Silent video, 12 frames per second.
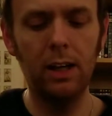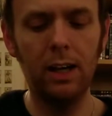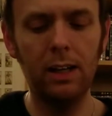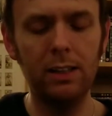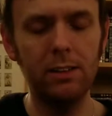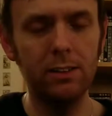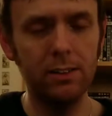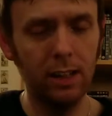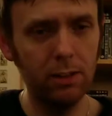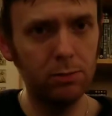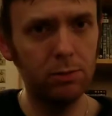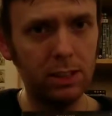And it
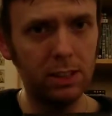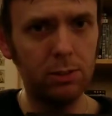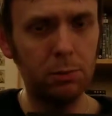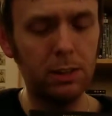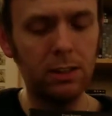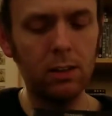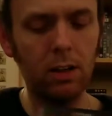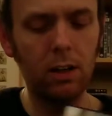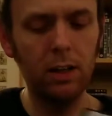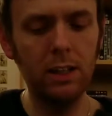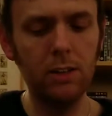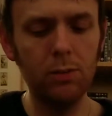sounds ridiculous, but it
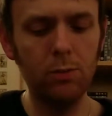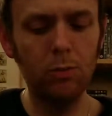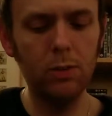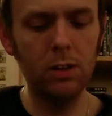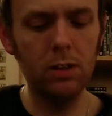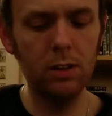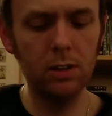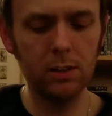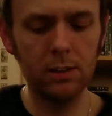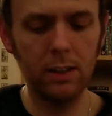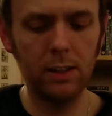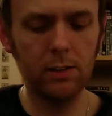kind of
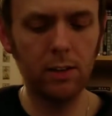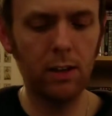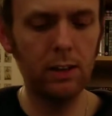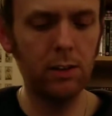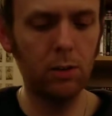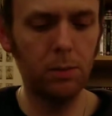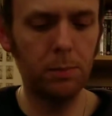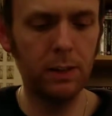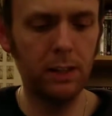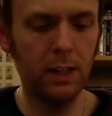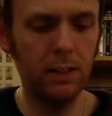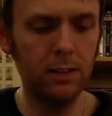worked, and it tied it all up at
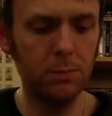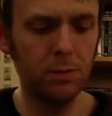the end.